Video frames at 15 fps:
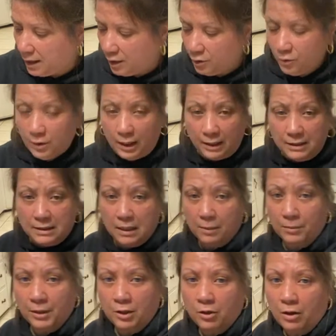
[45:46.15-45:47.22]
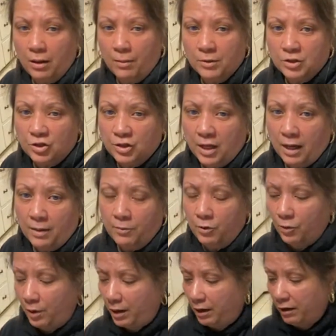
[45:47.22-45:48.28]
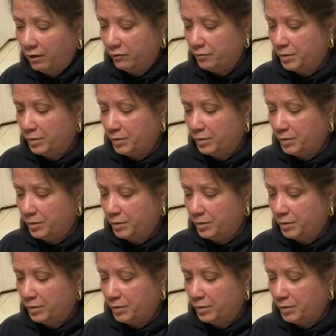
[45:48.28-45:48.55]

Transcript: You guys let me know how much time you have,